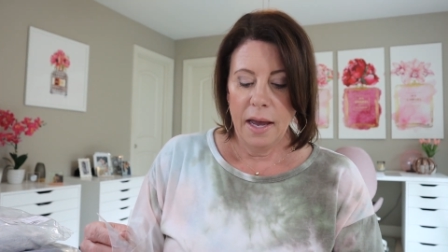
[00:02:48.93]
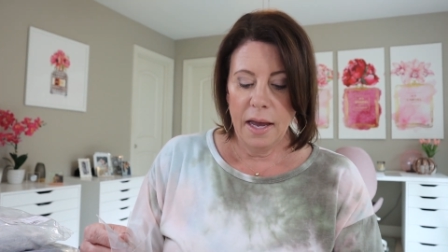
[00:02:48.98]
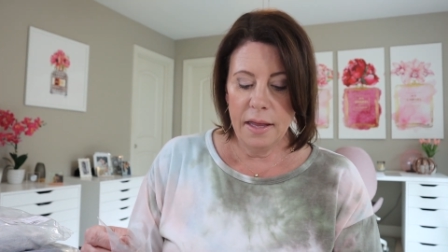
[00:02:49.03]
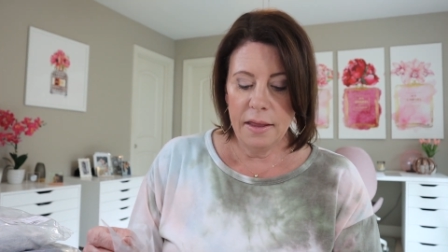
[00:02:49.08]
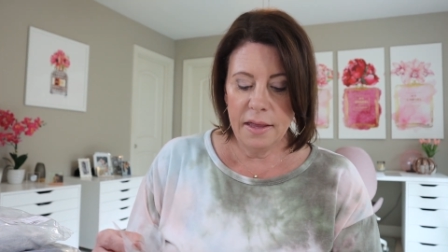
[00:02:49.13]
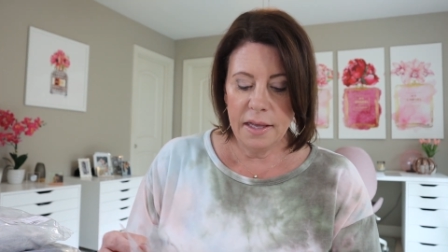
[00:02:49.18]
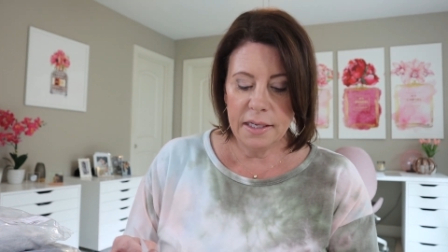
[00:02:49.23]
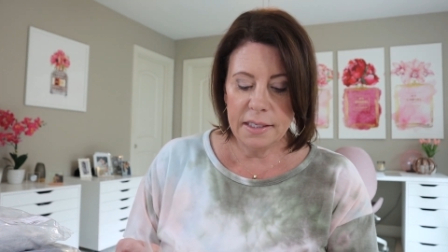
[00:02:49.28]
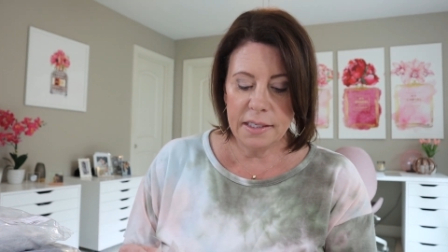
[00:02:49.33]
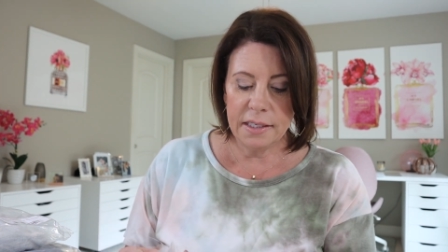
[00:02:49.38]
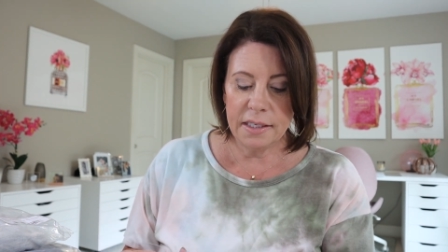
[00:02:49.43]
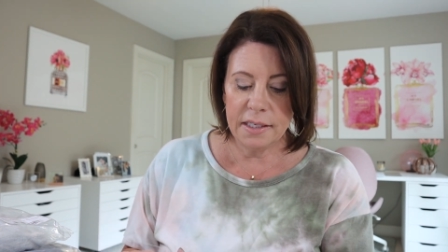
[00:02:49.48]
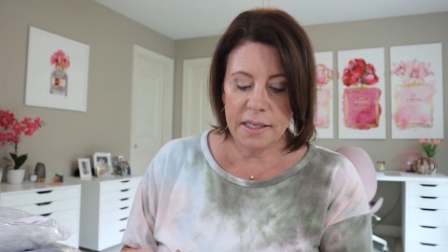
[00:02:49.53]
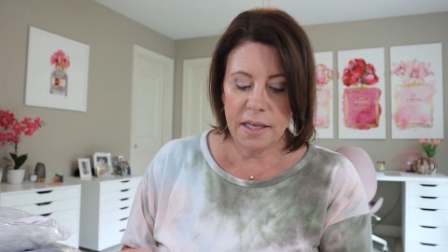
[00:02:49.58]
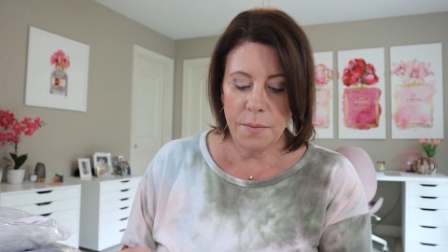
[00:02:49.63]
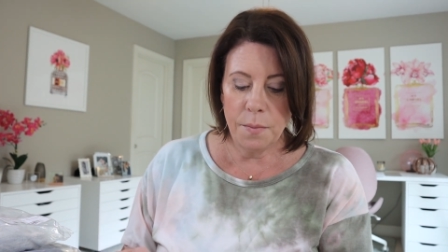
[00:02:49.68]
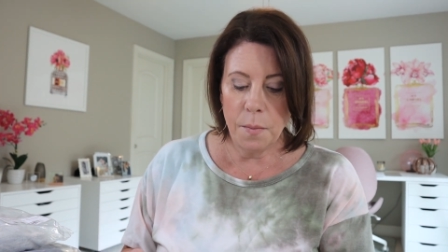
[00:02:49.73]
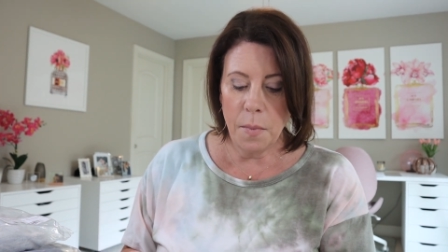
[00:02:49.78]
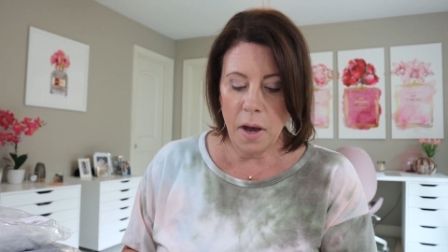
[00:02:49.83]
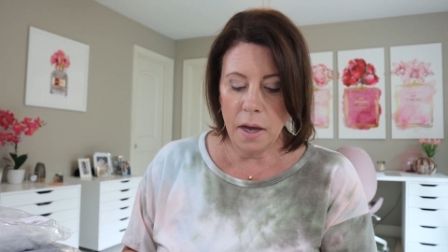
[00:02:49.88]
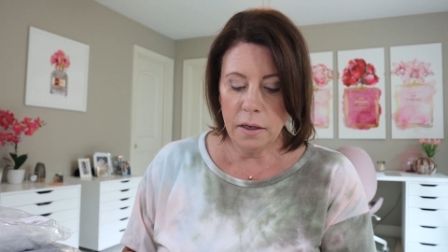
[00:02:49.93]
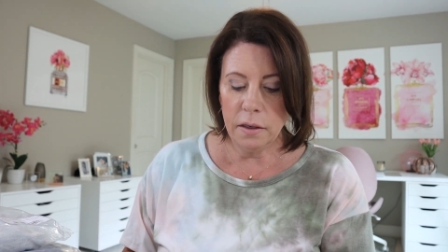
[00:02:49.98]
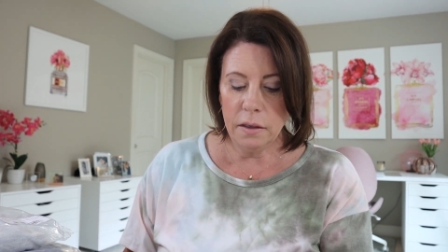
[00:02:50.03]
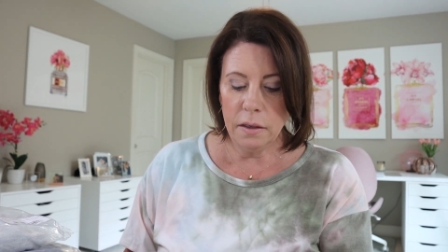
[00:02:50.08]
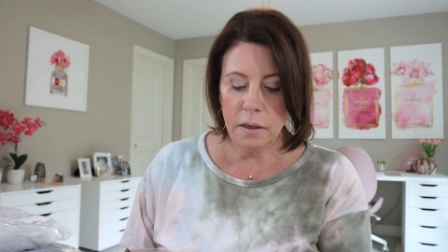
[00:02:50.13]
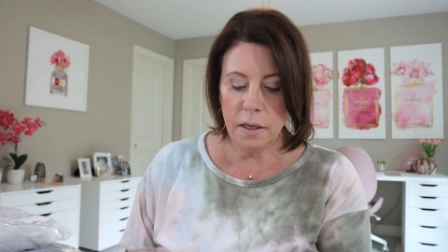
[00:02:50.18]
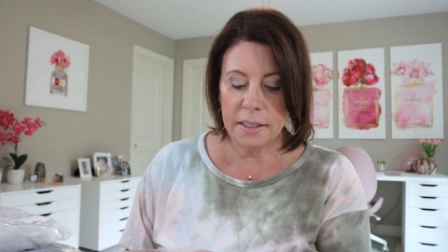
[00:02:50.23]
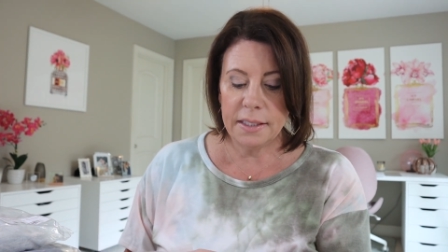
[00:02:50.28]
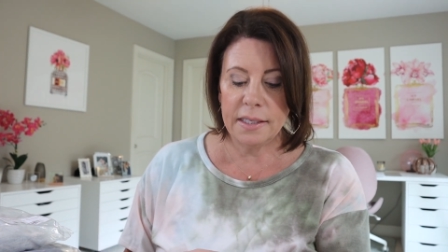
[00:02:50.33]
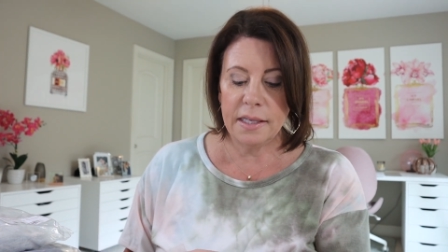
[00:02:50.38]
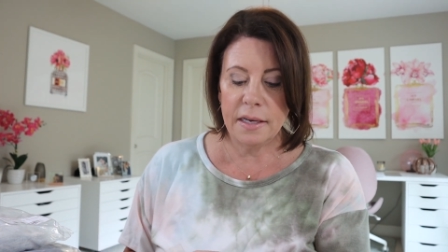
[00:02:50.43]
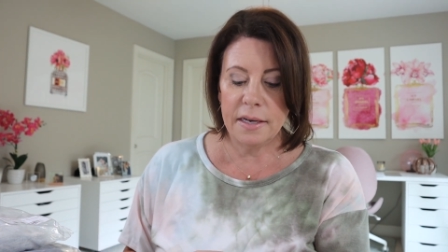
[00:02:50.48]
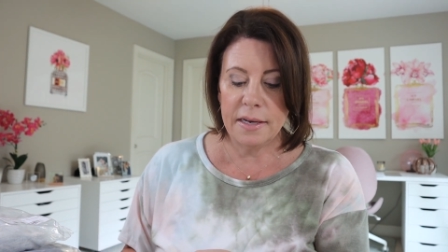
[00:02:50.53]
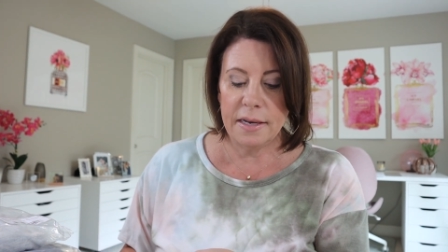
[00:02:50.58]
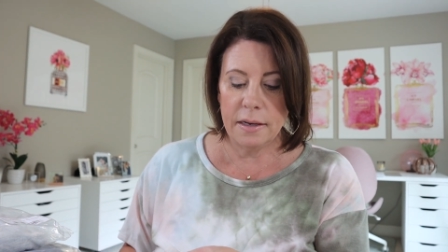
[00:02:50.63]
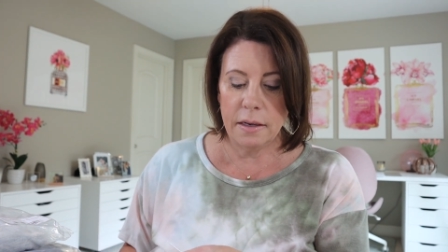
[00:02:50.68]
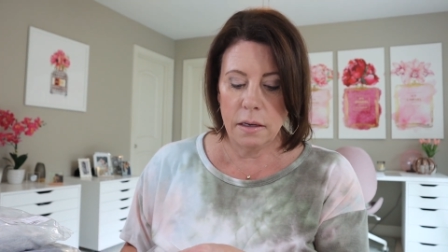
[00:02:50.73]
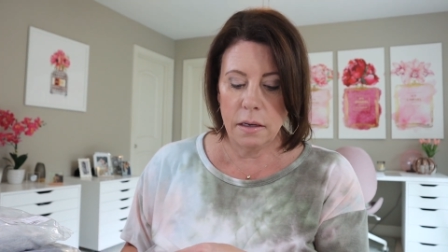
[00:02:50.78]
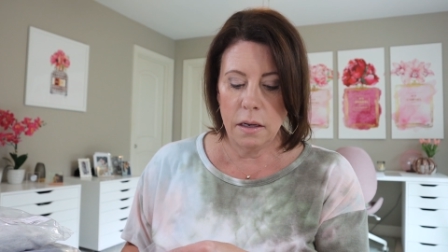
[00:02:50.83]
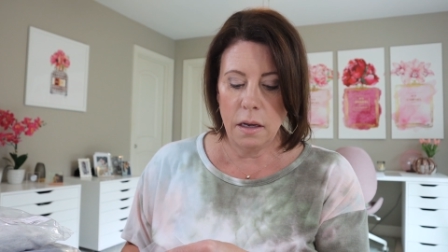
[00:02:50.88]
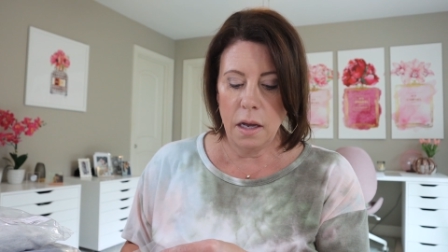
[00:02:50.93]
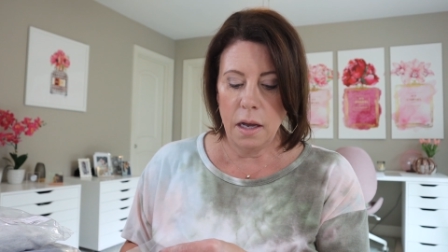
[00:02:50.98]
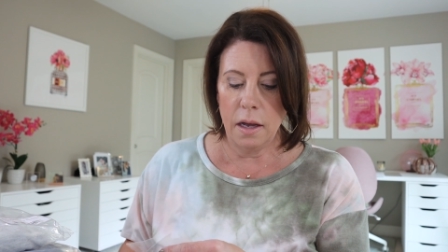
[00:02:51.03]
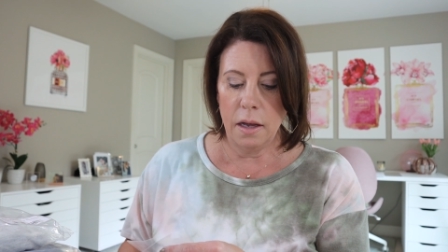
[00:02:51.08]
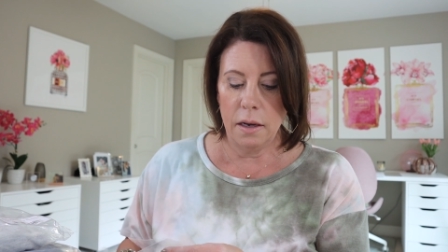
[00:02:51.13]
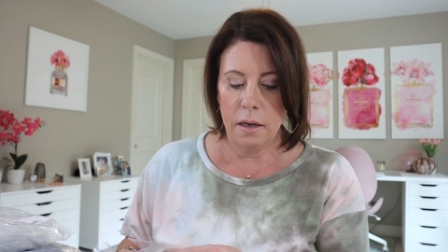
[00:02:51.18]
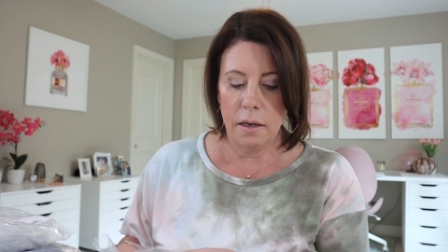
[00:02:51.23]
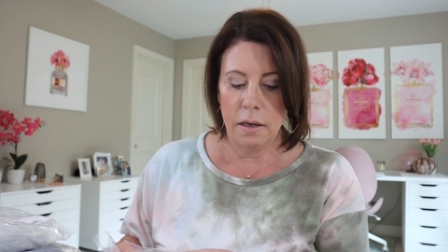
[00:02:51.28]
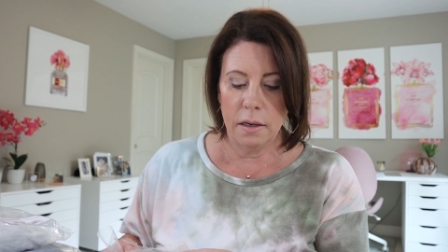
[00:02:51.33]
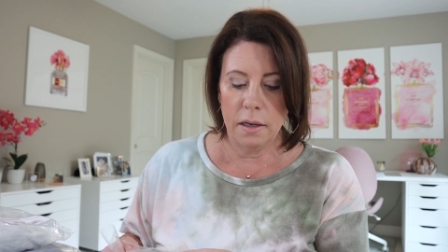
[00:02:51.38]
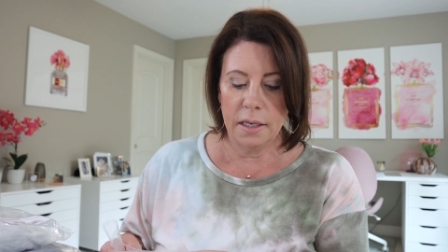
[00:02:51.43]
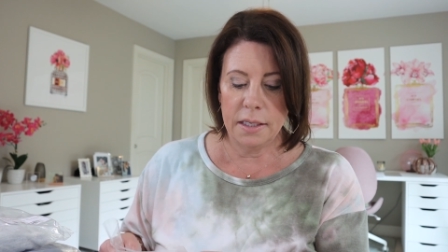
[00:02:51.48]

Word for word: And this is the modern, it's the uh,